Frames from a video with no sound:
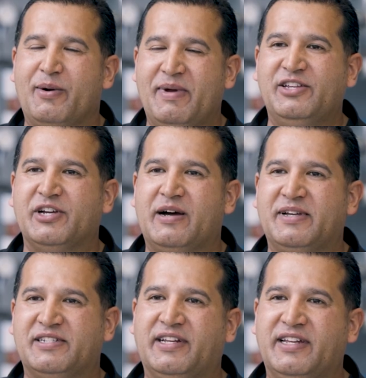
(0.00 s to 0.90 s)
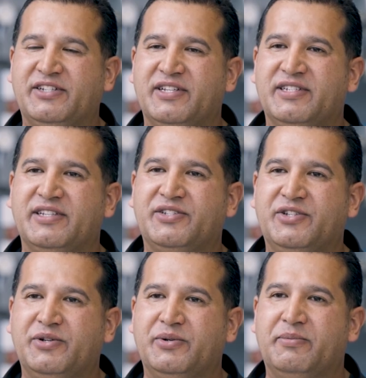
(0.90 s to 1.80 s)
Our main job as technicians
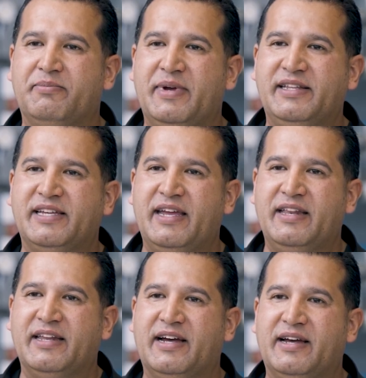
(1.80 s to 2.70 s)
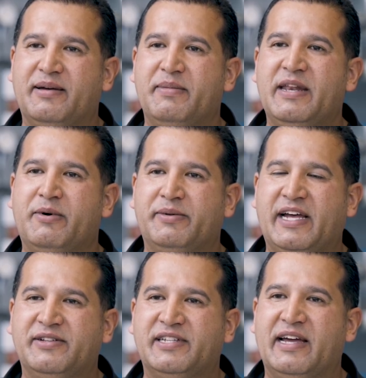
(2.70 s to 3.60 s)
is to maintain uh, minimum
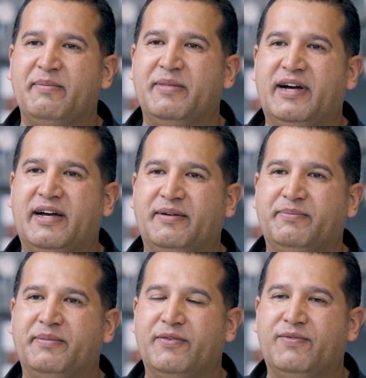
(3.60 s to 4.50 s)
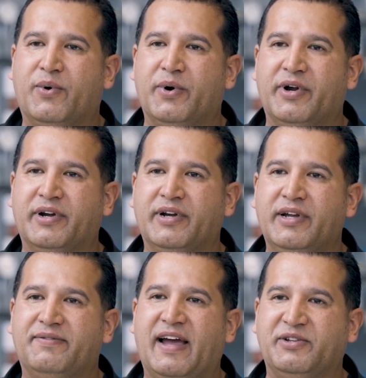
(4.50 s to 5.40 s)
downtime uh, for
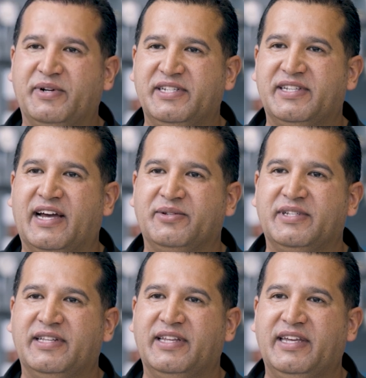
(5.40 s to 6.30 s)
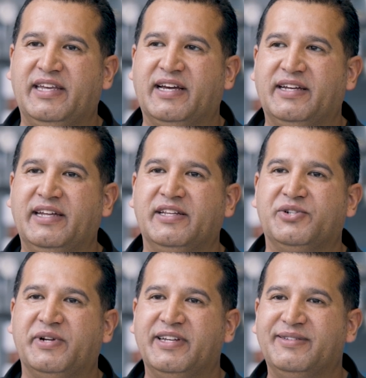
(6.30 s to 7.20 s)
factories out in the uh,
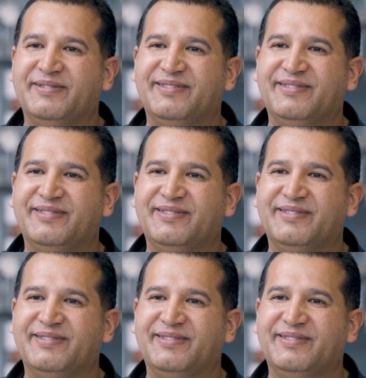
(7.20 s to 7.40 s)
industry.